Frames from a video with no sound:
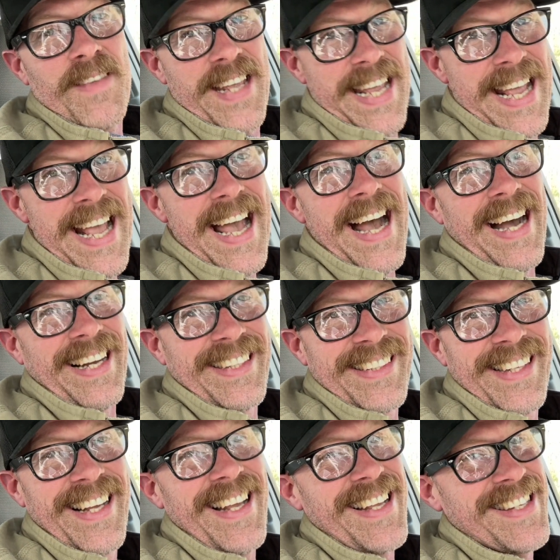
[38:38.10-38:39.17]
yeah,
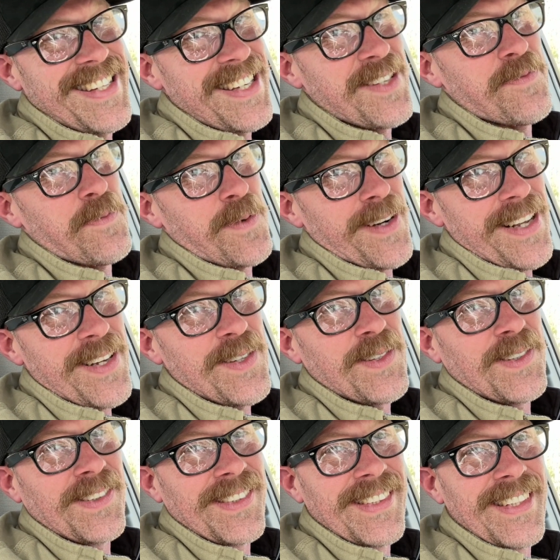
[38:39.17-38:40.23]
it's just pretty
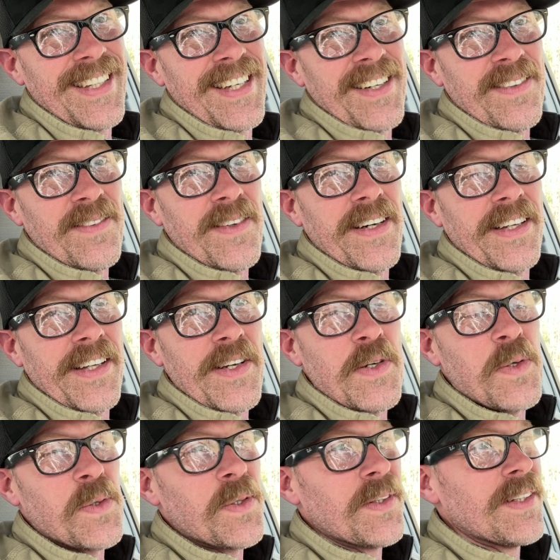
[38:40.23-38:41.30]
cool. Really
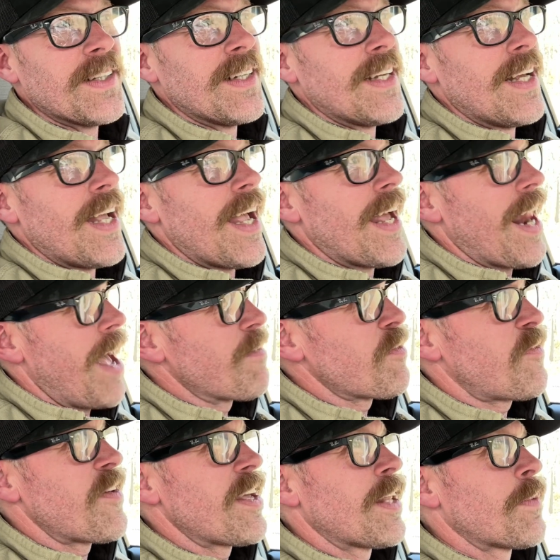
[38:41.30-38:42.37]
cool. And I have a
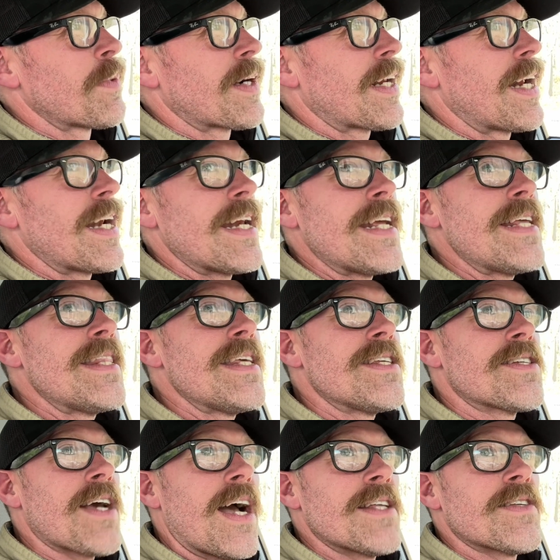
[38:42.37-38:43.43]
feeling we're gonna need
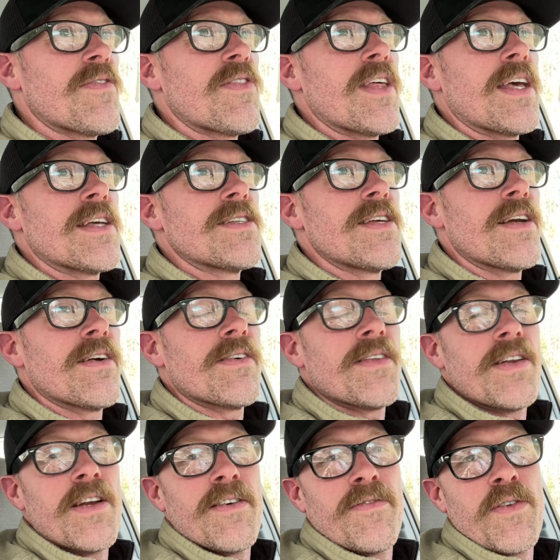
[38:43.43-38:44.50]
these kinds of things here in the
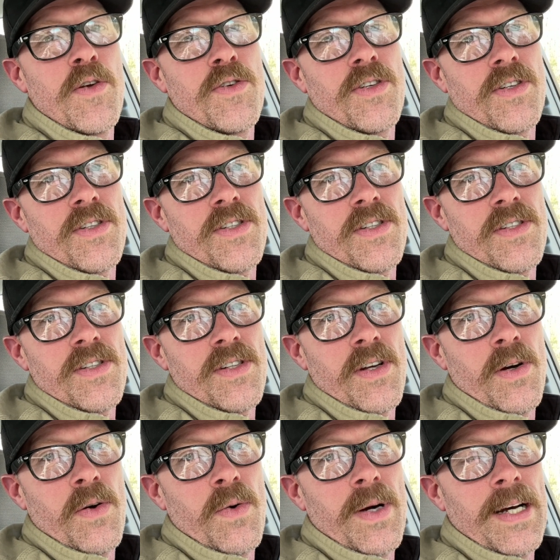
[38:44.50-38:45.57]
near future.
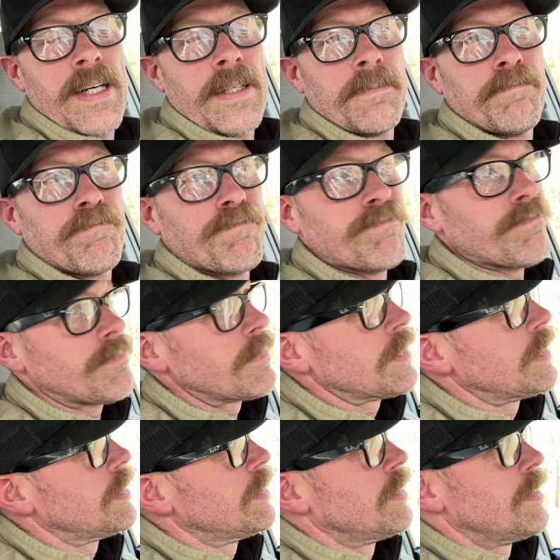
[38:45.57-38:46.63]
So
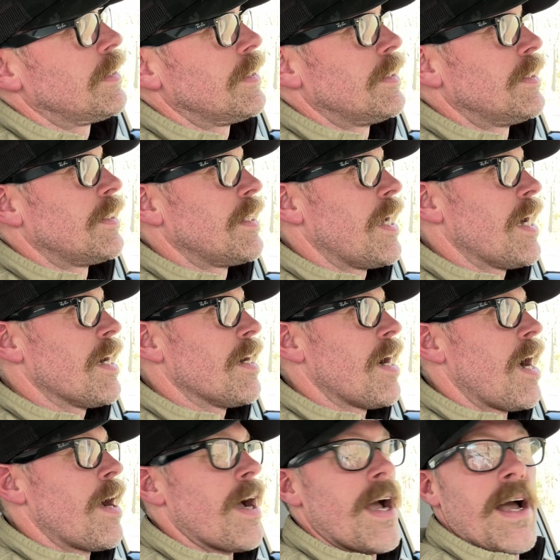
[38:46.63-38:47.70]
yeah,
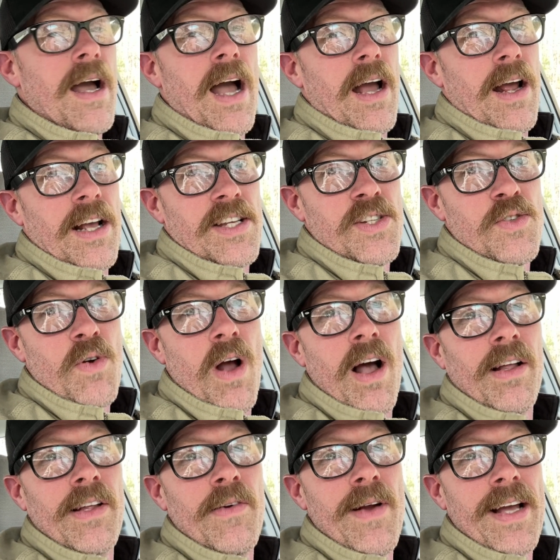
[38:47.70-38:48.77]
I
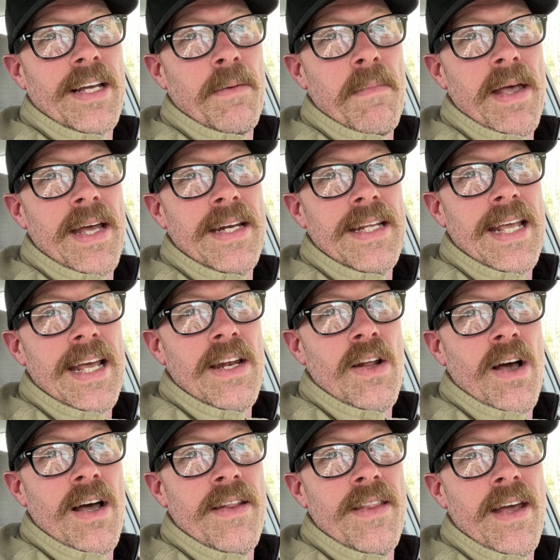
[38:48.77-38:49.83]
strongly recommend getting
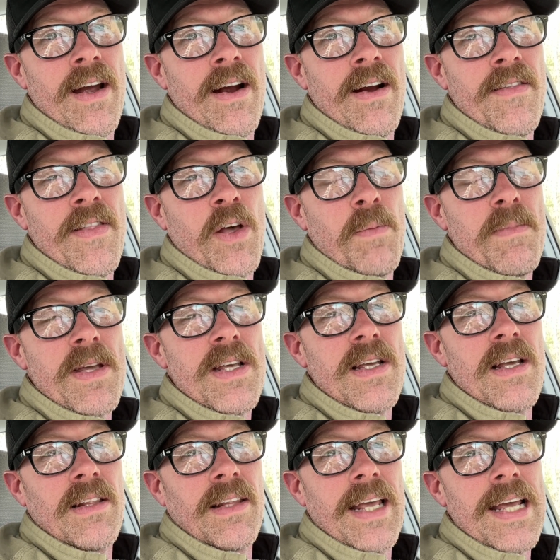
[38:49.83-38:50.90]
on there. There'll
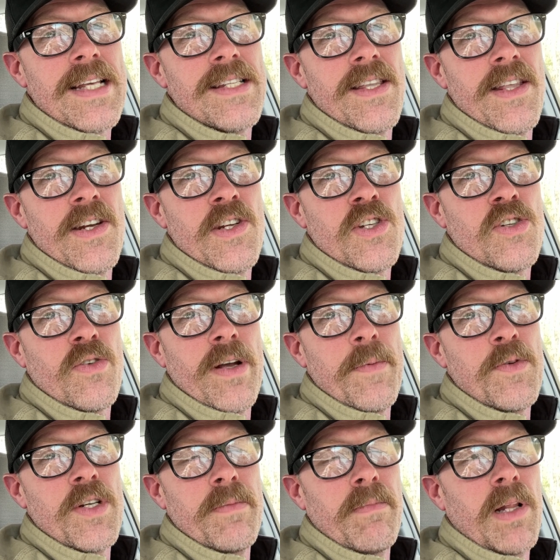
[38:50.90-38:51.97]
be links in the
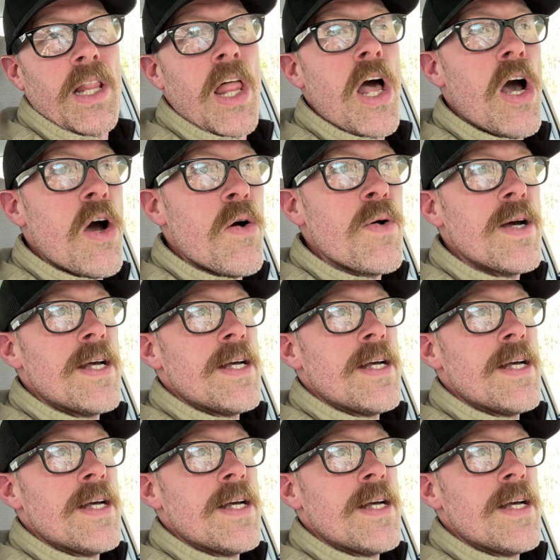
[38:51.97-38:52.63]
description below,